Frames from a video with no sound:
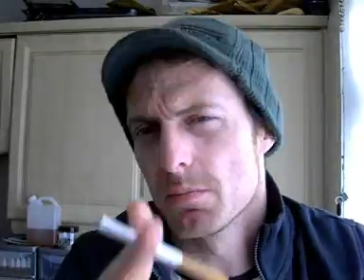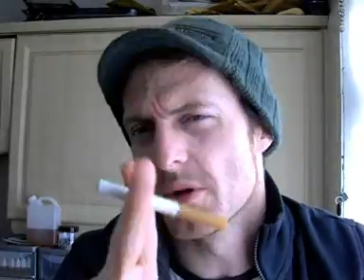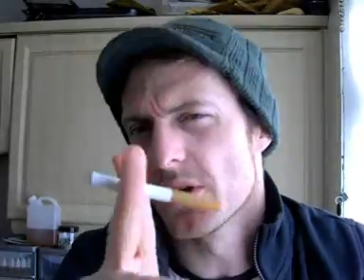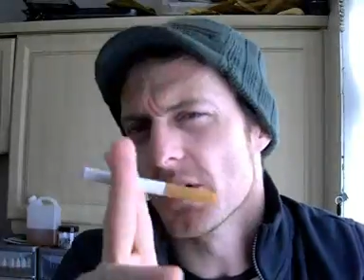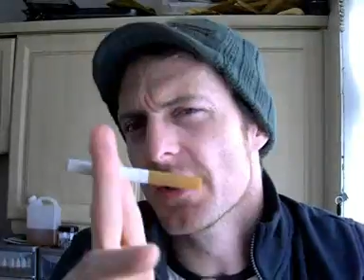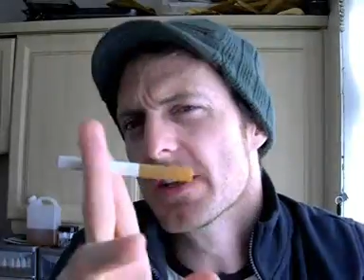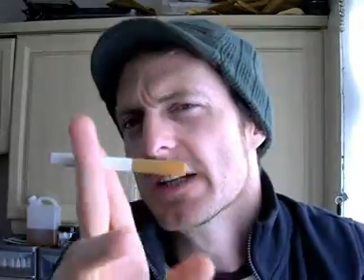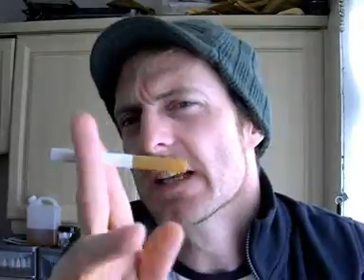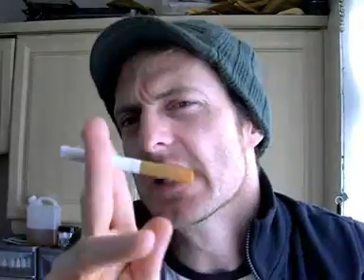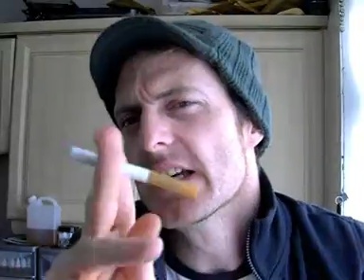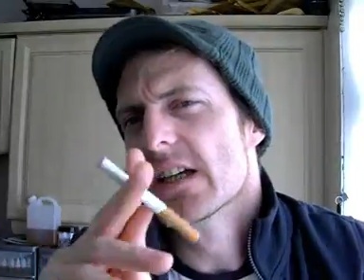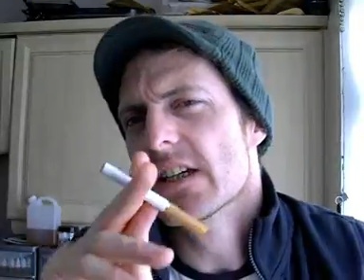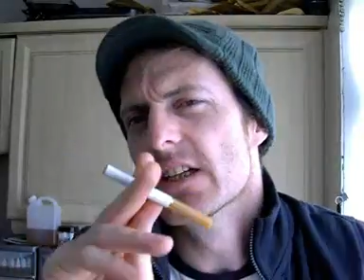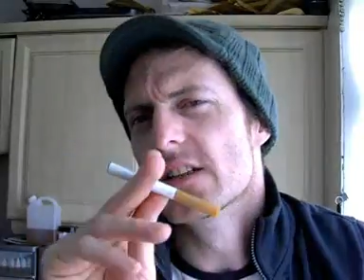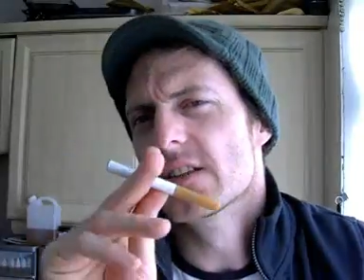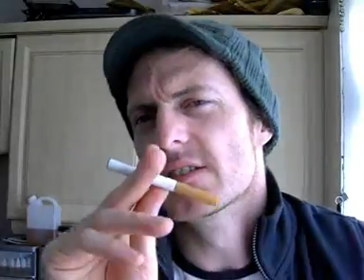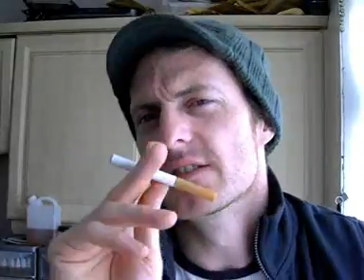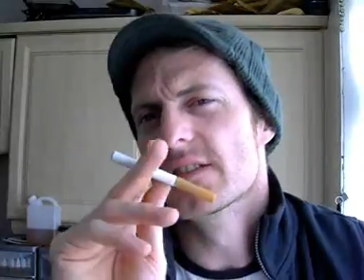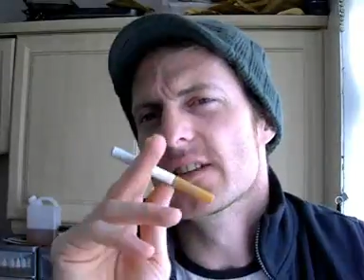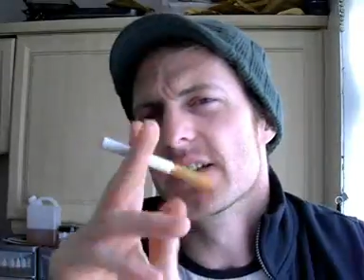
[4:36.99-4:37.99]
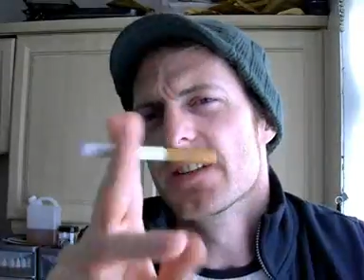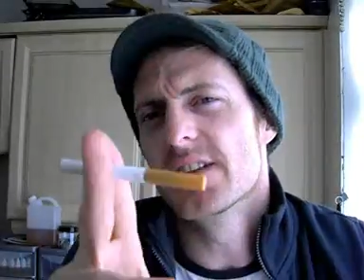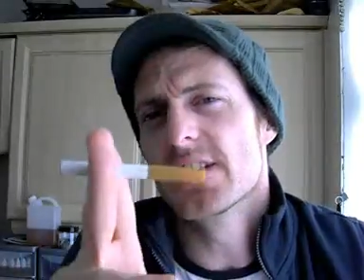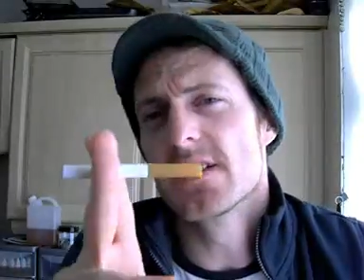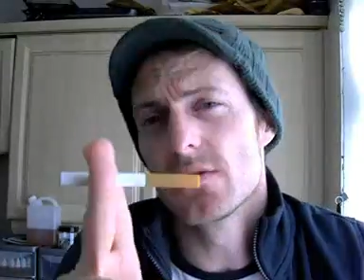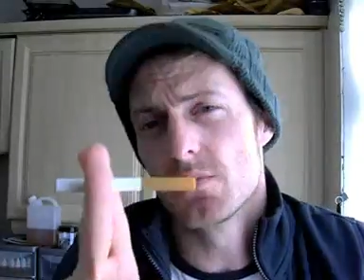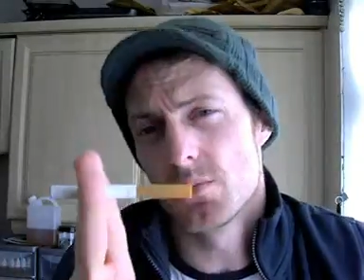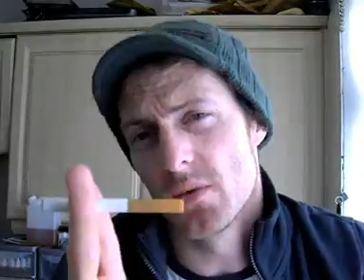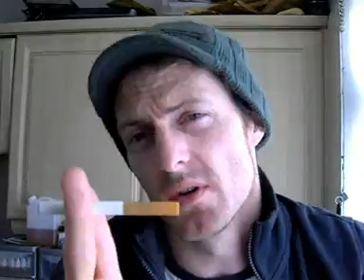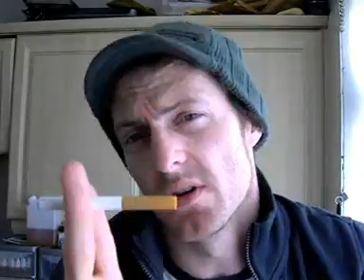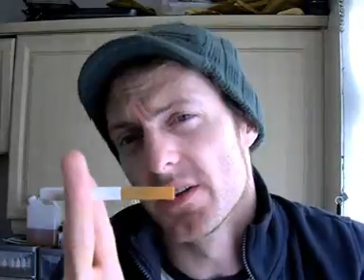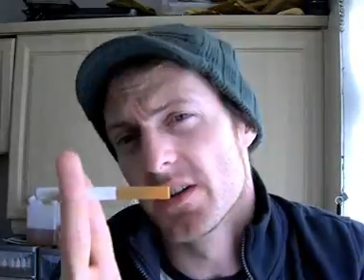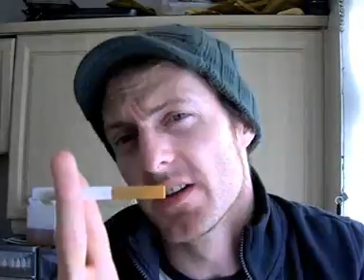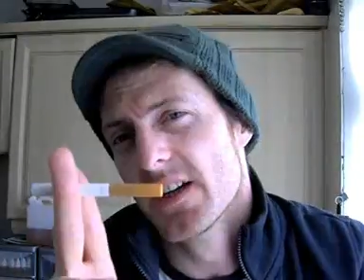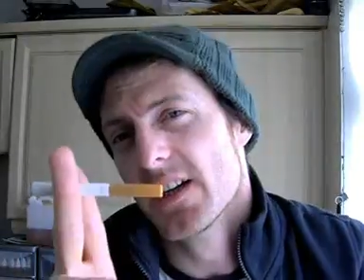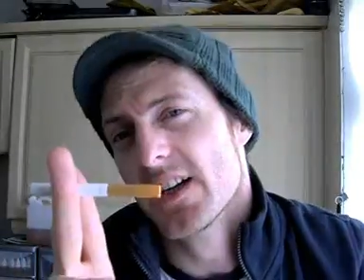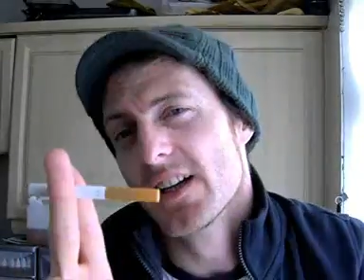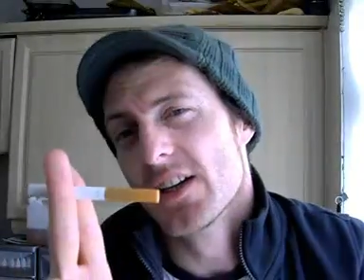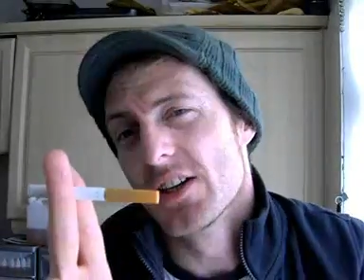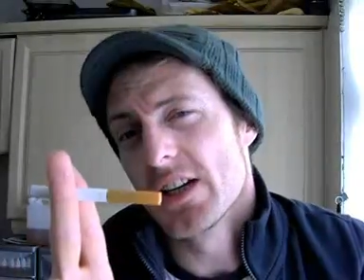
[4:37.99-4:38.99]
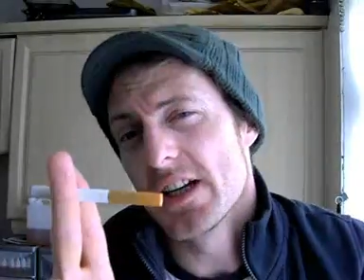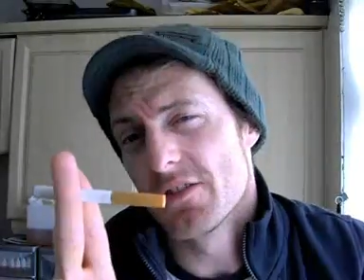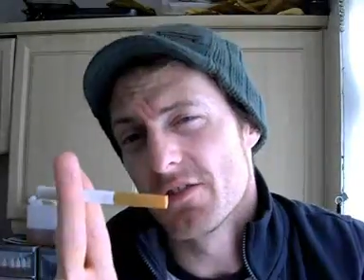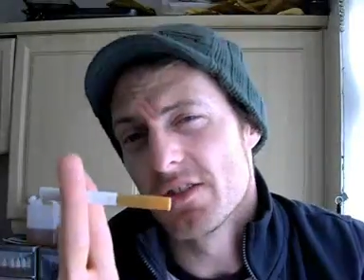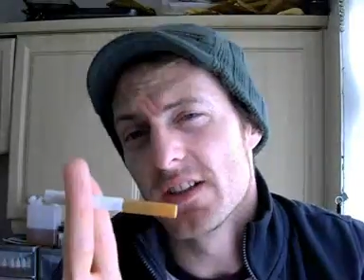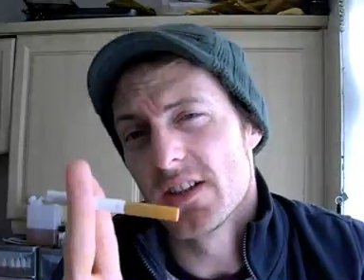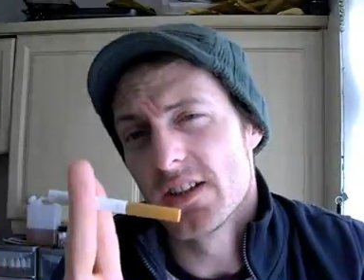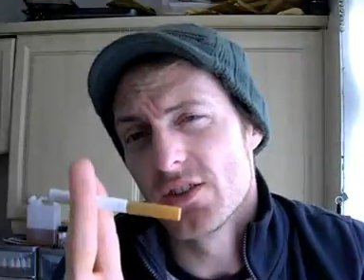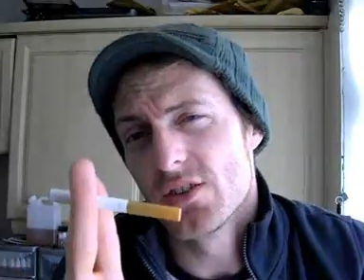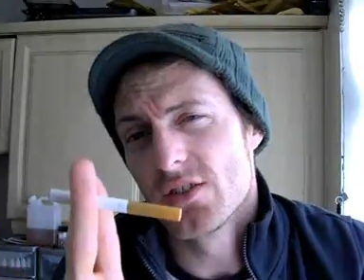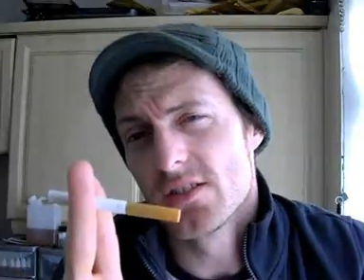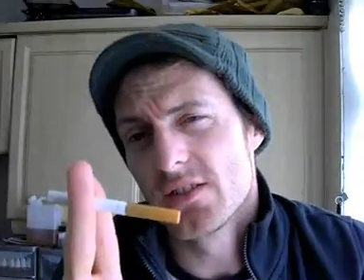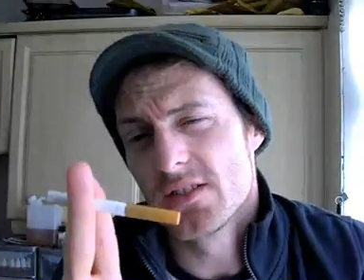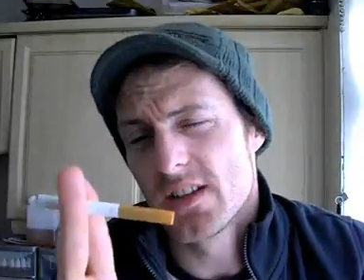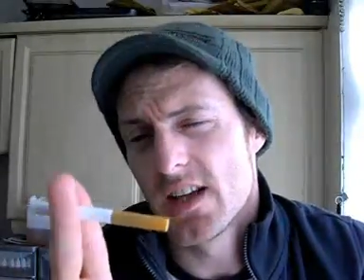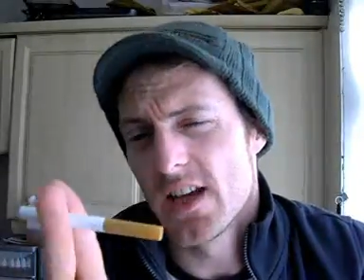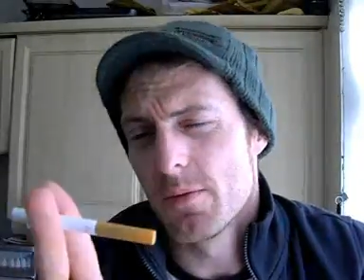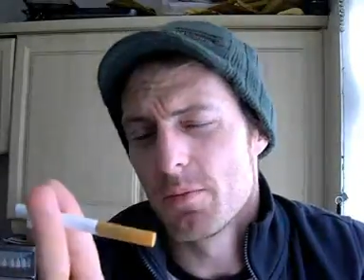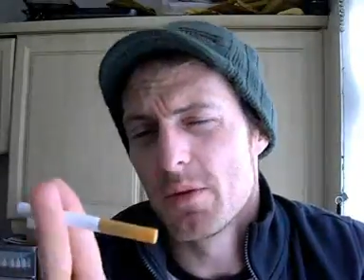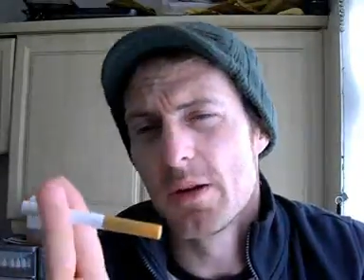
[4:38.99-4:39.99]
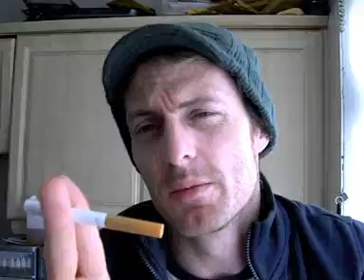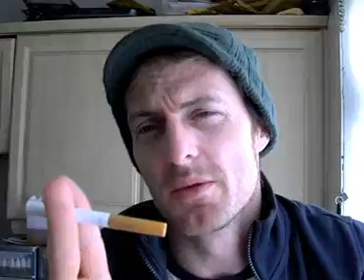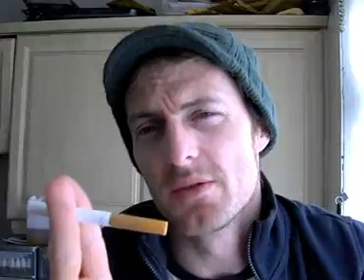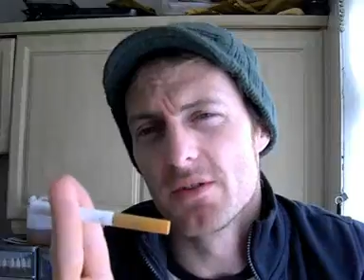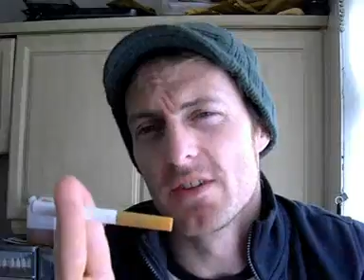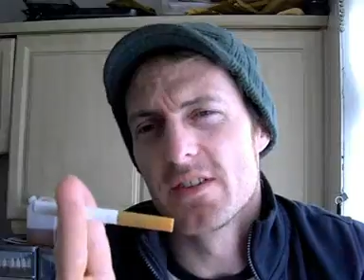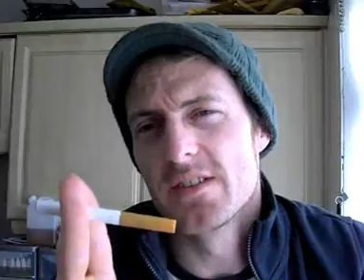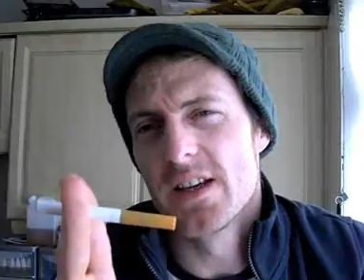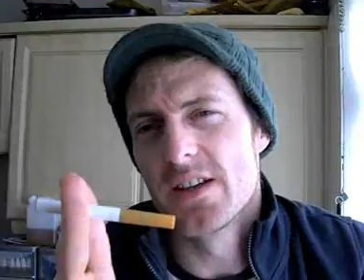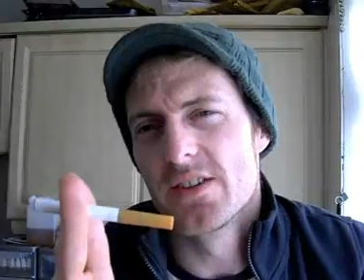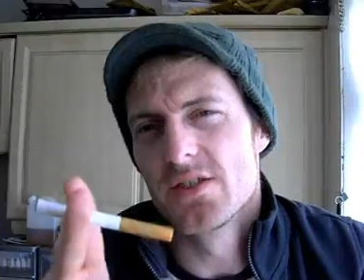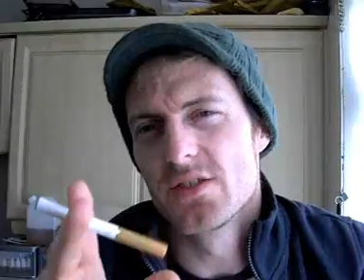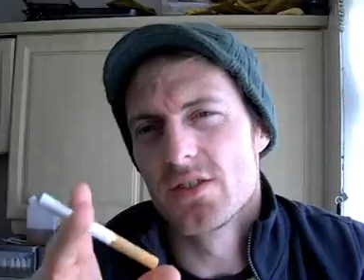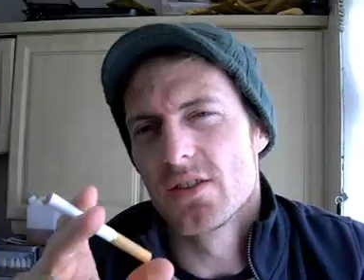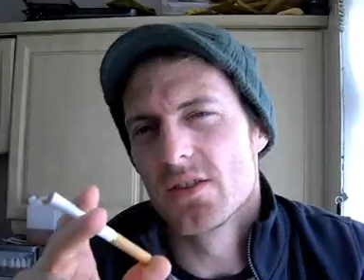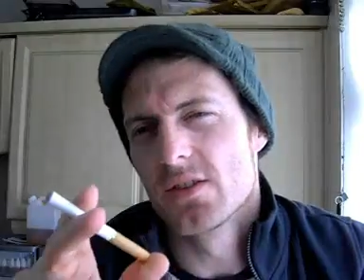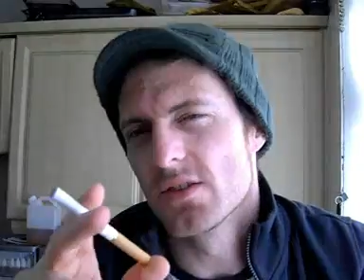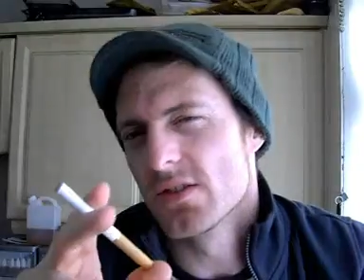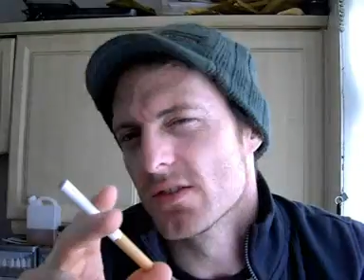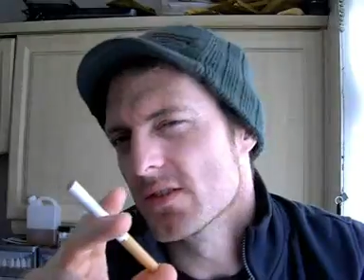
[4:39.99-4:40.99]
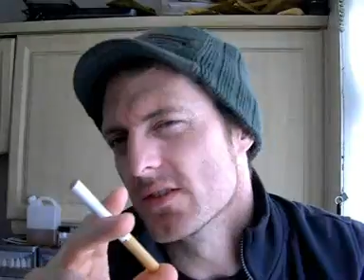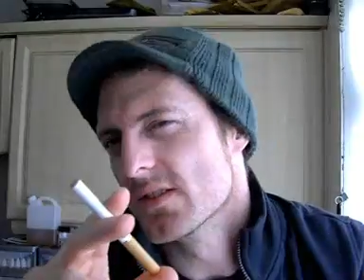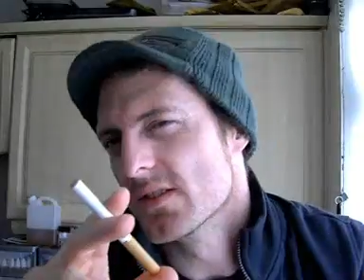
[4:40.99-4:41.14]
But this one, that really does get people's attention, because